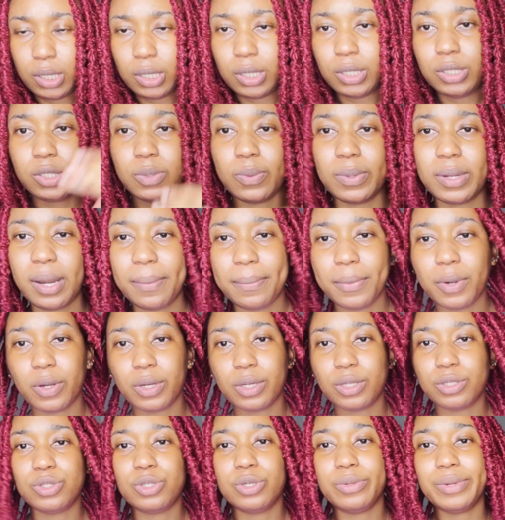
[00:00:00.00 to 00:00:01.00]
So what I'm
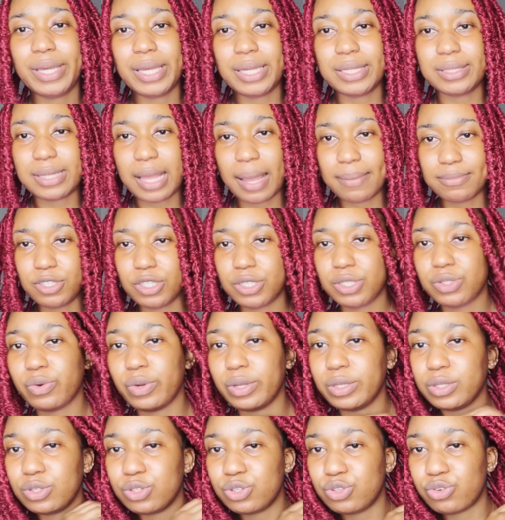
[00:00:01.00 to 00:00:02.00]
gonna do is I'm just
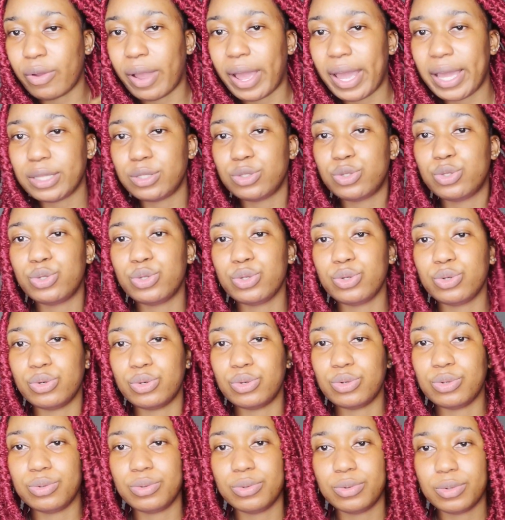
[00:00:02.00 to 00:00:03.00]
going to try
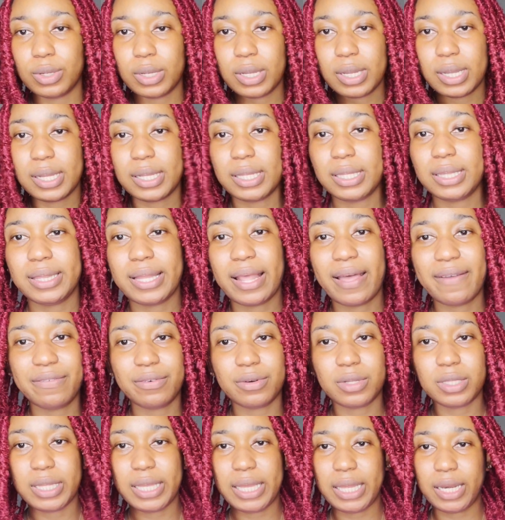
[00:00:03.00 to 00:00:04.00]
to
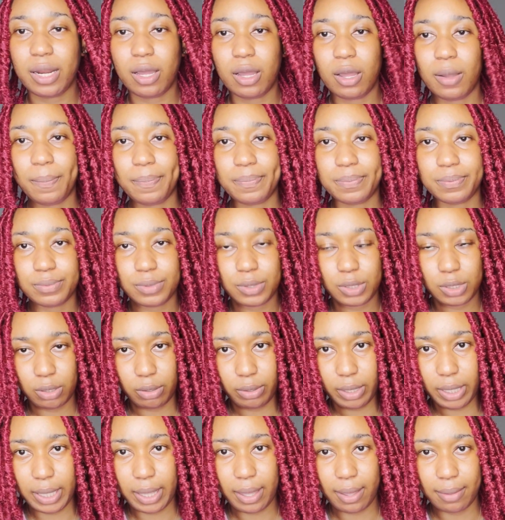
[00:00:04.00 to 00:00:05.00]
level it up so
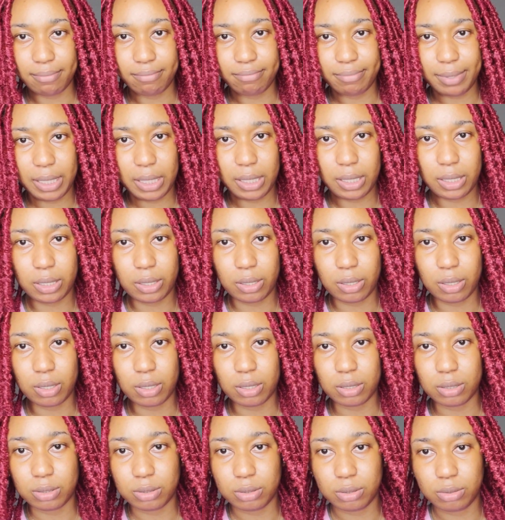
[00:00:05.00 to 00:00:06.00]
it can be
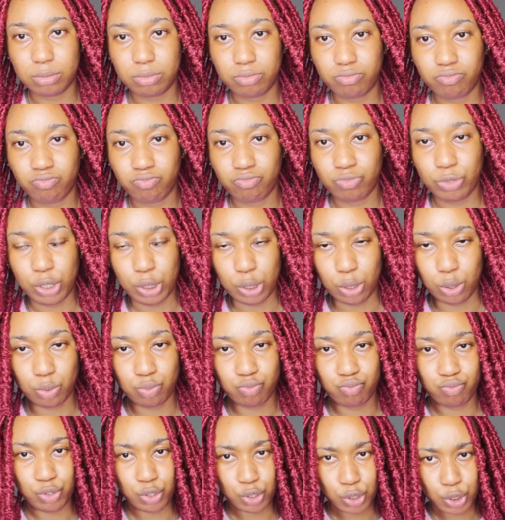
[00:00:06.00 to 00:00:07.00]
on, you know,
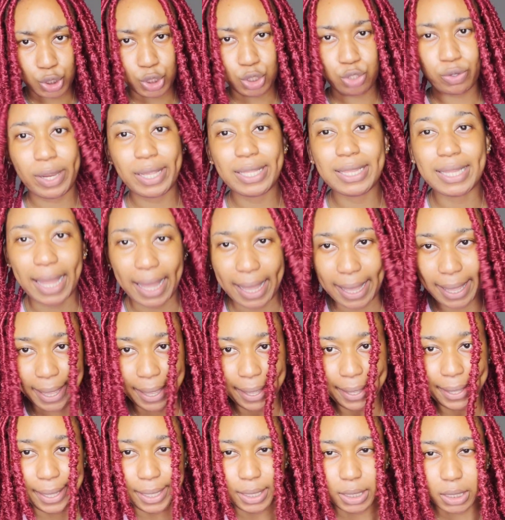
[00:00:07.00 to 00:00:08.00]
straight
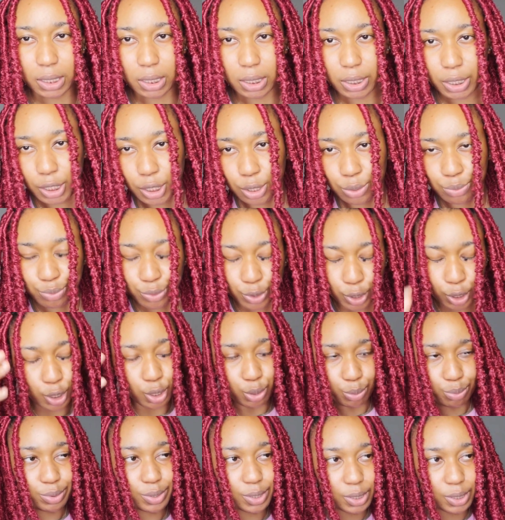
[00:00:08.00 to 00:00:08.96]
line and look cute.